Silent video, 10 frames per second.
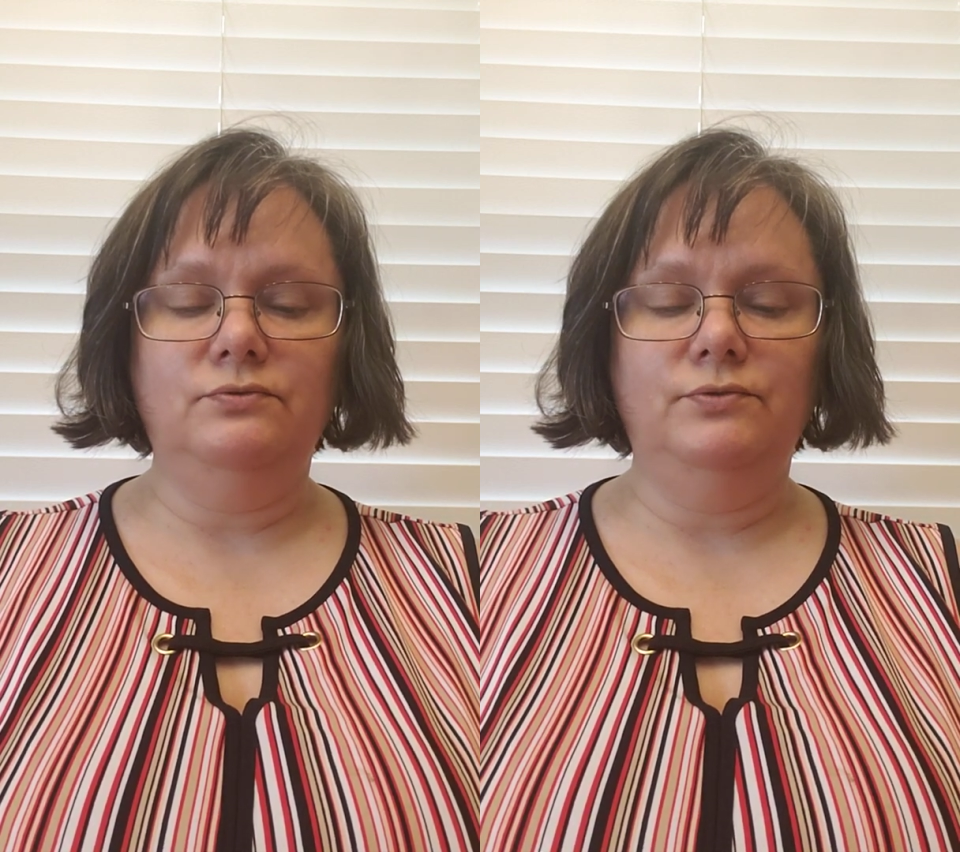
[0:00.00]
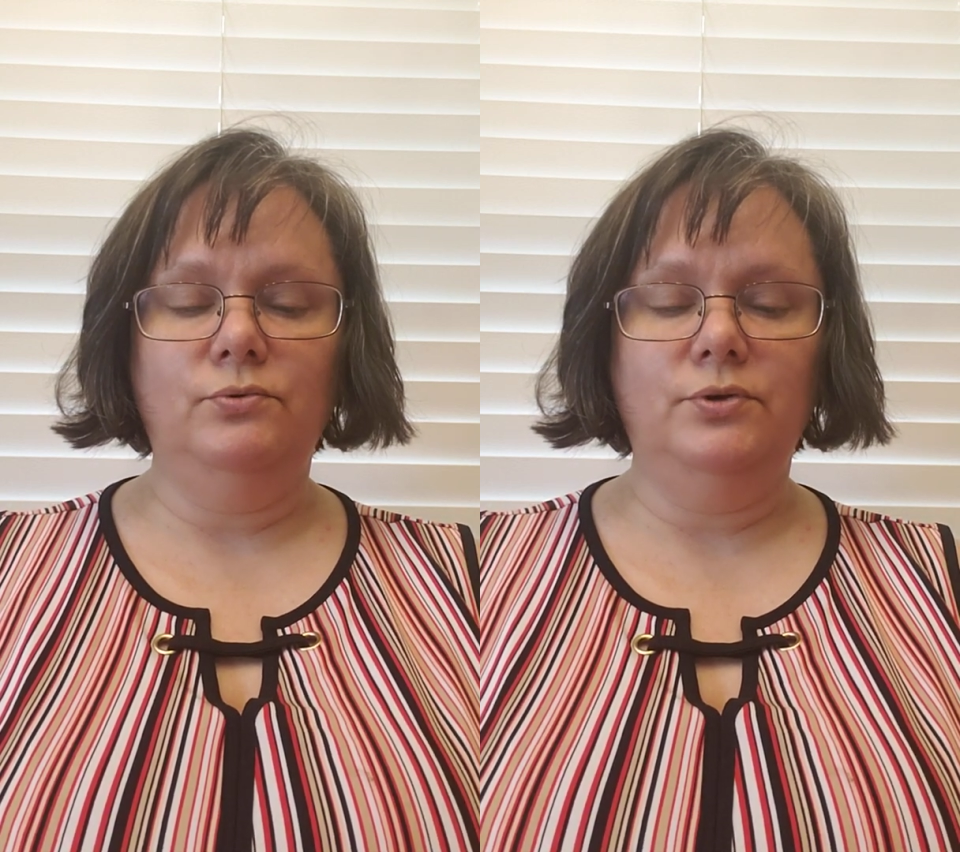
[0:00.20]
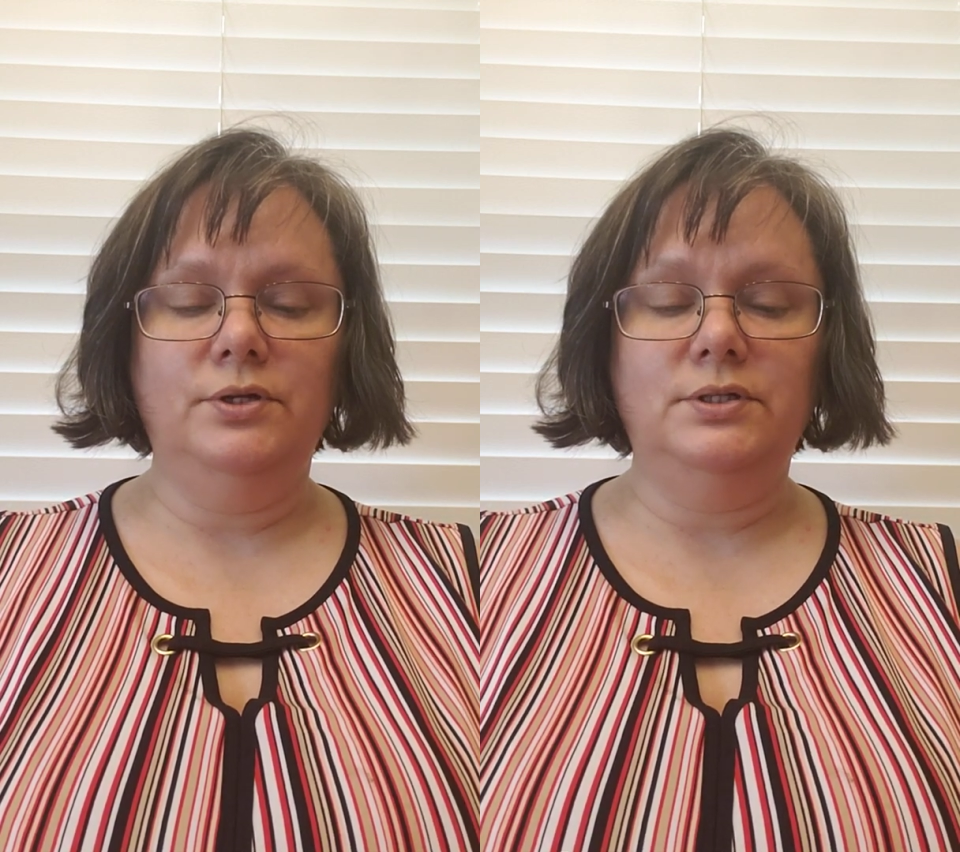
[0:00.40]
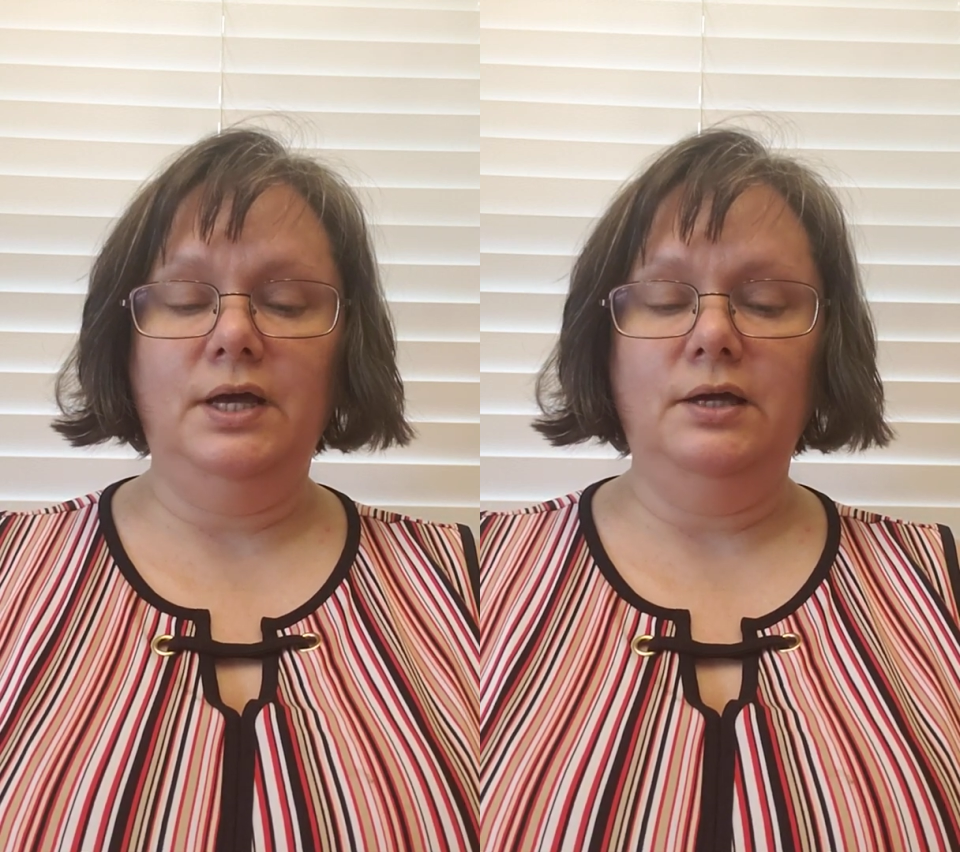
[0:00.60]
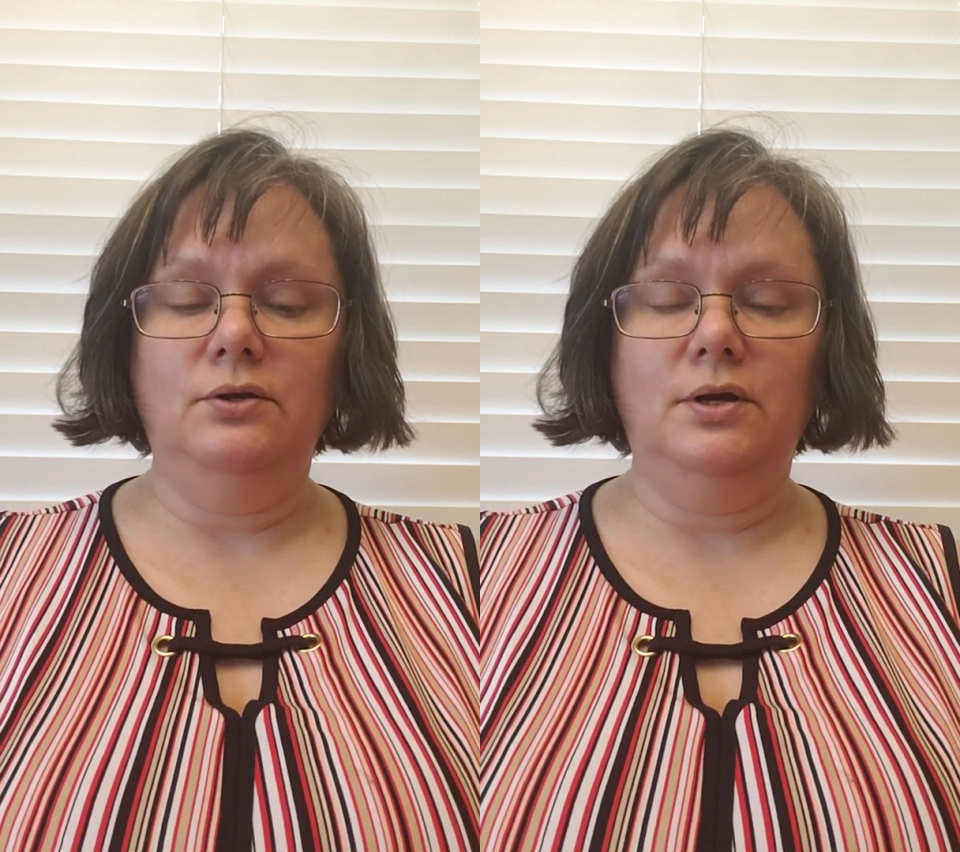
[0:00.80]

Florida Tire